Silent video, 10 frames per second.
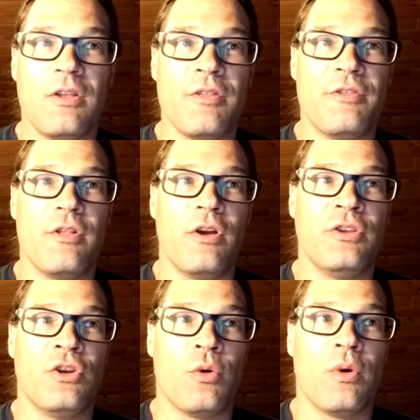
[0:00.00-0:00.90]

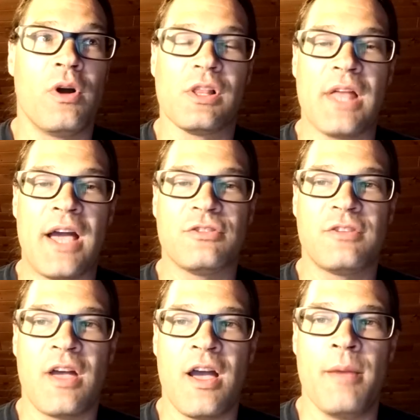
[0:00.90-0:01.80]
a class
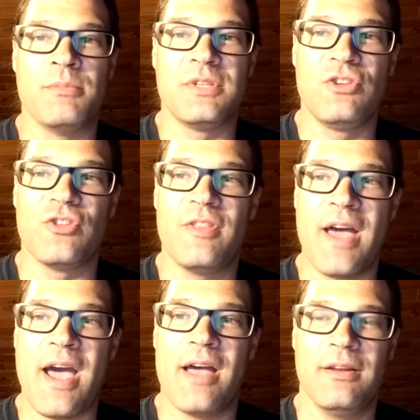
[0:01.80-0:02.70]
time teaching
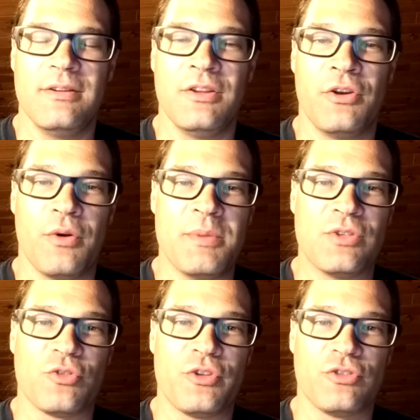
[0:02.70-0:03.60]
that? I
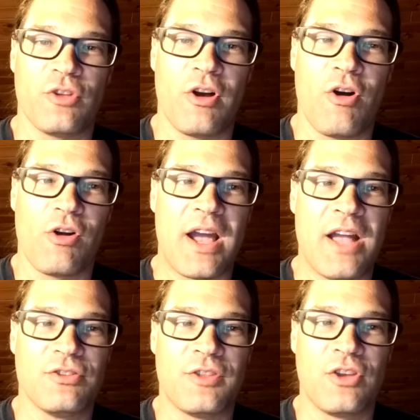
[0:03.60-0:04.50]
mean, so there's all
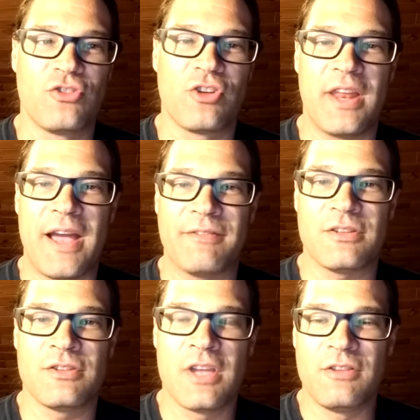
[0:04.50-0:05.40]
kinds of things you're going to have
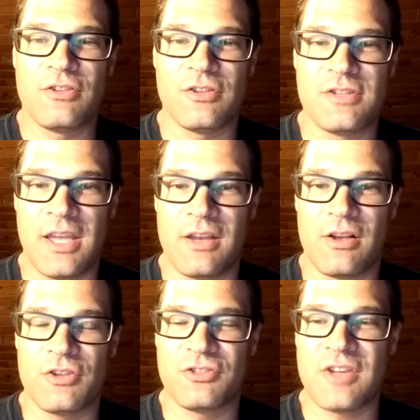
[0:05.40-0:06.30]
to take
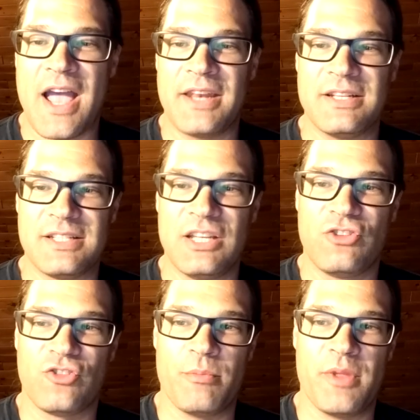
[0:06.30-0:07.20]
aside and
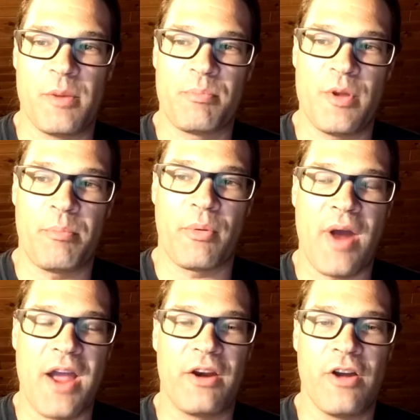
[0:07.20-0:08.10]
teach them their
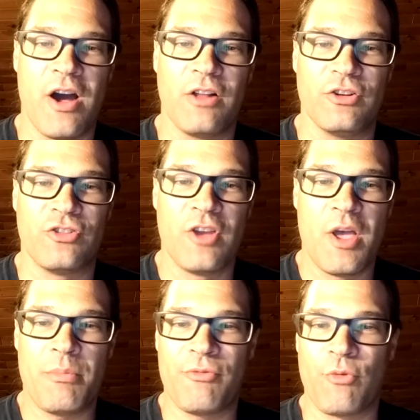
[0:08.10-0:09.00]
prior knowledge
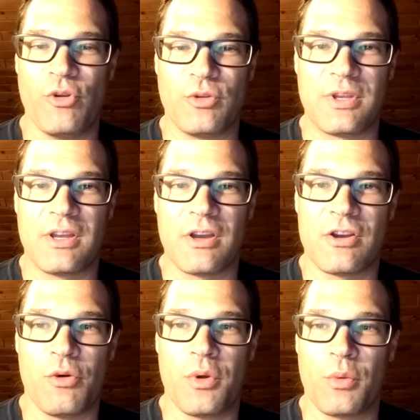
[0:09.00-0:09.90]
before you can get
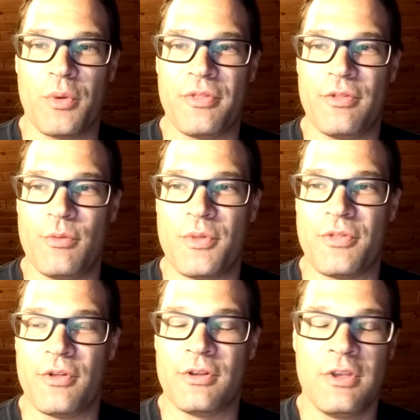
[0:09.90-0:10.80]
going with
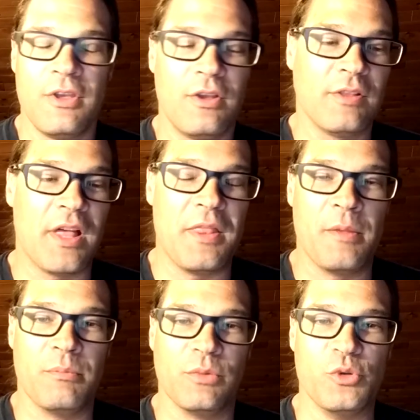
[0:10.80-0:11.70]
the letting
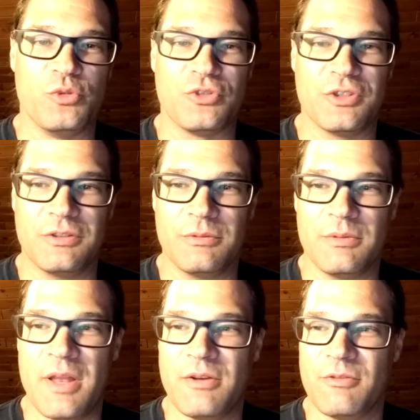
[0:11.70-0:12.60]
them loose
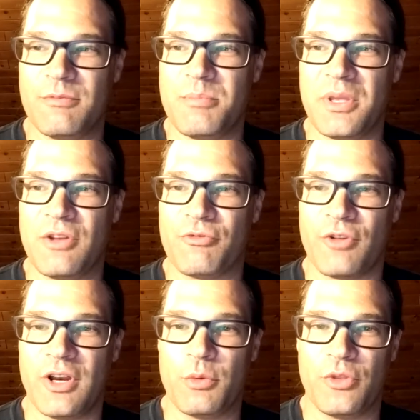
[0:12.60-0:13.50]
and being
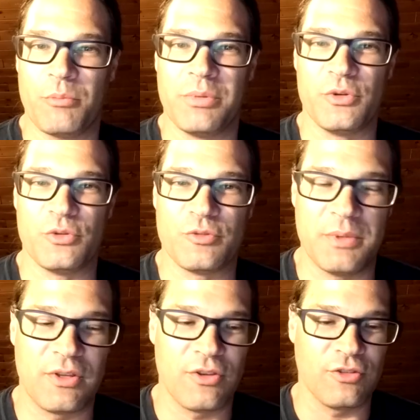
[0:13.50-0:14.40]
free with the blues,
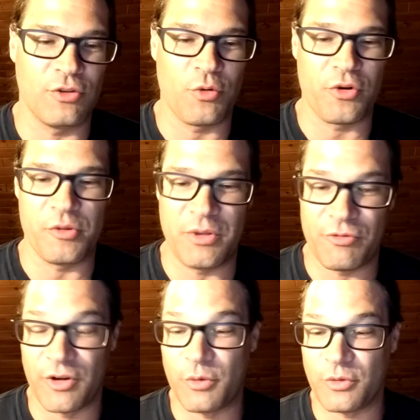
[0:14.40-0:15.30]
because in order to be
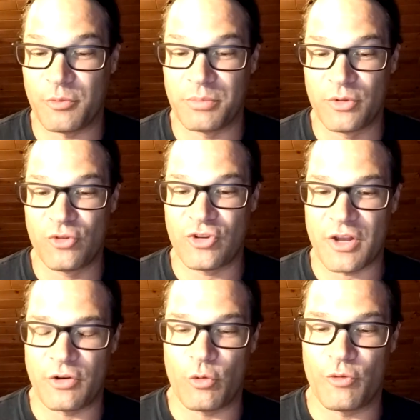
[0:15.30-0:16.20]
free with the blues you
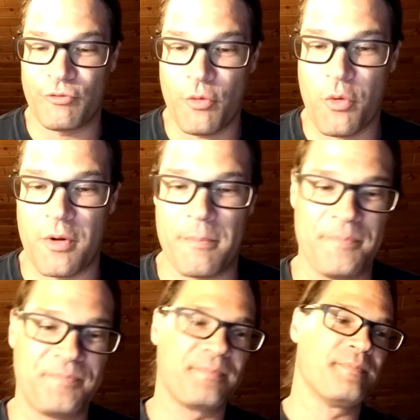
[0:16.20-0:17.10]
got to know the form.
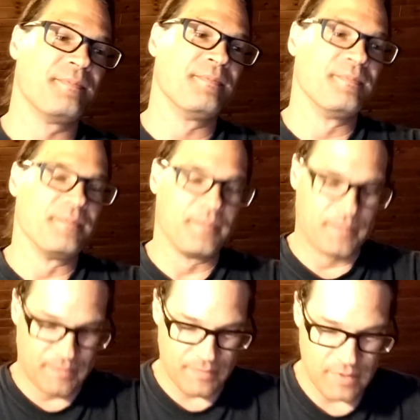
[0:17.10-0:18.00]

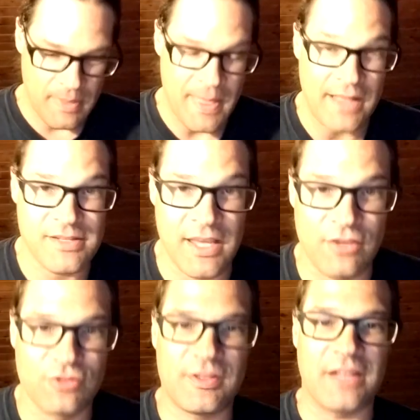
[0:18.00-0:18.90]
And that takes